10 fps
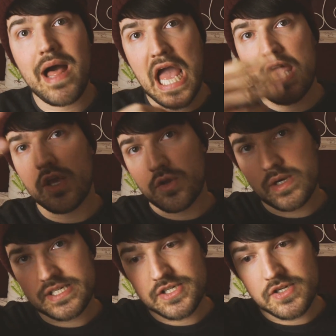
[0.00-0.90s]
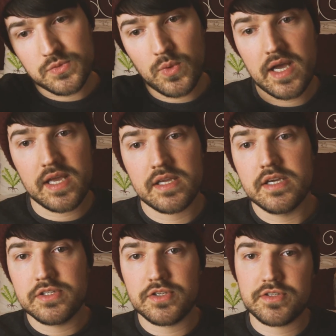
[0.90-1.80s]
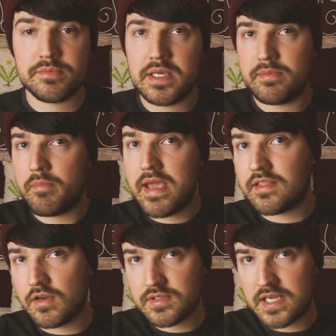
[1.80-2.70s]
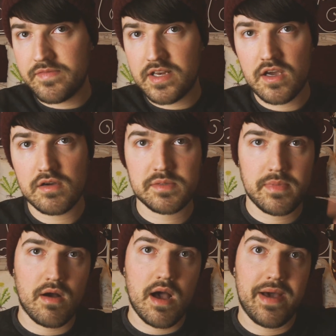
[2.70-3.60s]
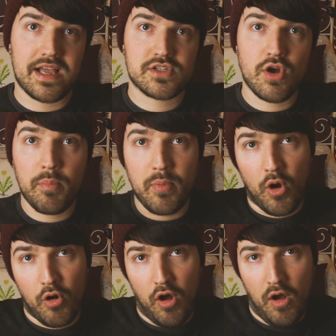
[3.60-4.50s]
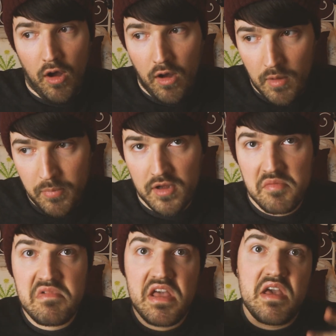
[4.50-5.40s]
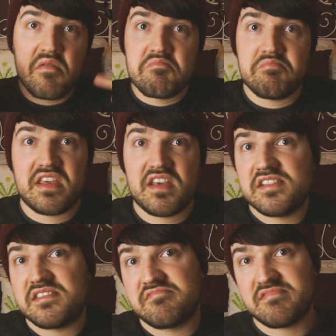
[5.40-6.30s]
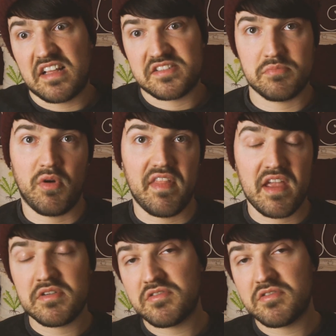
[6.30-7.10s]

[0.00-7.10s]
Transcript: my question, is why do some people make those kind of videos about am I a top or a bottom? Because that's what they're